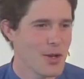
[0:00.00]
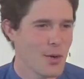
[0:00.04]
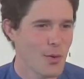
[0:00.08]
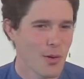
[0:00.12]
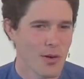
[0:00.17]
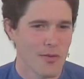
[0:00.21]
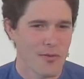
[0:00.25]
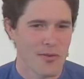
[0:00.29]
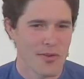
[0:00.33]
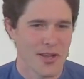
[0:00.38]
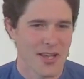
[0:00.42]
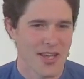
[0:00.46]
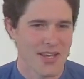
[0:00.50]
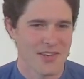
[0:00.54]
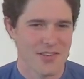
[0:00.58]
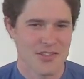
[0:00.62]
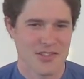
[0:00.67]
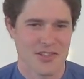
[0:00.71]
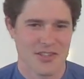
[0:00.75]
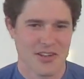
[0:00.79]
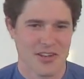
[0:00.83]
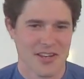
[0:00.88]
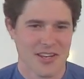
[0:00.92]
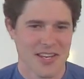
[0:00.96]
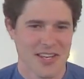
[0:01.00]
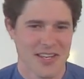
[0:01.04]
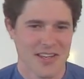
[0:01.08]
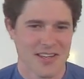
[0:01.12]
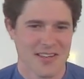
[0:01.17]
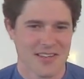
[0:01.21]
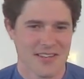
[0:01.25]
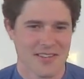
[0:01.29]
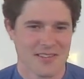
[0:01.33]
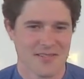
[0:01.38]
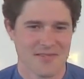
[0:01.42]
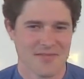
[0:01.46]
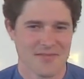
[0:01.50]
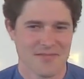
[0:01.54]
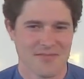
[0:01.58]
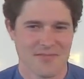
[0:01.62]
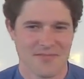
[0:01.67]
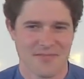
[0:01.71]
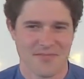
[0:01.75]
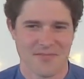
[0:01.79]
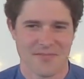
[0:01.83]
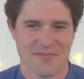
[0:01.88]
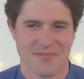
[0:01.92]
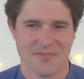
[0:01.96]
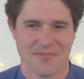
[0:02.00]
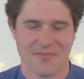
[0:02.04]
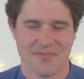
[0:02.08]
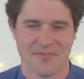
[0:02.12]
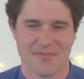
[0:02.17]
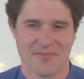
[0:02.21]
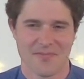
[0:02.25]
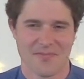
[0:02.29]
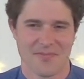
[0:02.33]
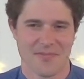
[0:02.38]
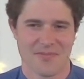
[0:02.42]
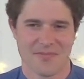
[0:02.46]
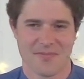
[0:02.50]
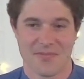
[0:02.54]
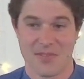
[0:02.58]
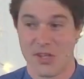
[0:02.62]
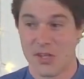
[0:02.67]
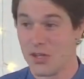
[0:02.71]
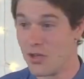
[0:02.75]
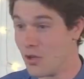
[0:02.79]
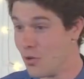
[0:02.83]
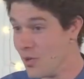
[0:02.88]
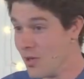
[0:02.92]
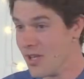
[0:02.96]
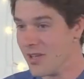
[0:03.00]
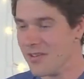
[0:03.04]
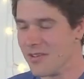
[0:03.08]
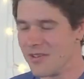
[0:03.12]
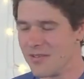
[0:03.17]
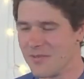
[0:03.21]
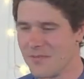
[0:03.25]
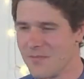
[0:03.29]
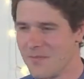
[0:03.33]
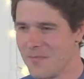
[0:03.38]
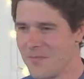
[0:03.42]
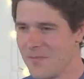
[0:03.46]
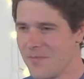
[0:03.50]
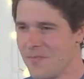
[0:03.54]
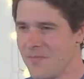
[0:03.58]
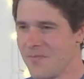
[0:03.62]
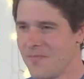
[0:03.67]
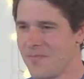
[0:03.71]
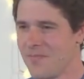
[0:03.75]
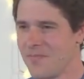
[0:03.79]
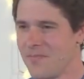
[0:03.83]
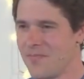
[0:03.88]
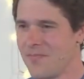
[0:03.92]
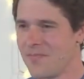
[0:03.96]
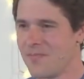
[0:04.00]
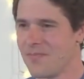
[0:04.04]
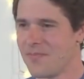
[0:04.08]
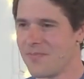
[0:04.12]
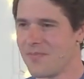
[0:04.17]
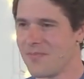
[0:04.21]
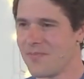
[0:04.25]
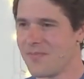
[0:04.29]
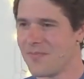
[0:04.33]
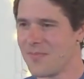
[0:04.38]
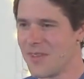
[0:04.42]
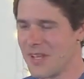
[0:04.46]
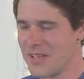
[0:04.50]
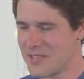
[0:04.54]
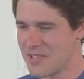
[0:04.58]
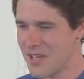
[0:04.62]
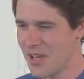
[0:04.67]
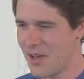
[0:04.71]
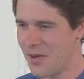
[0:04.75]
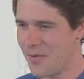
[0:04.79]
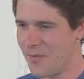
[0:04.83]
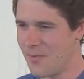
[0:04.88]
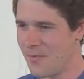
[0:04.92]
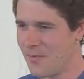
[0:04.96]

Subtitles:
qualification I need, that you need. Let's go.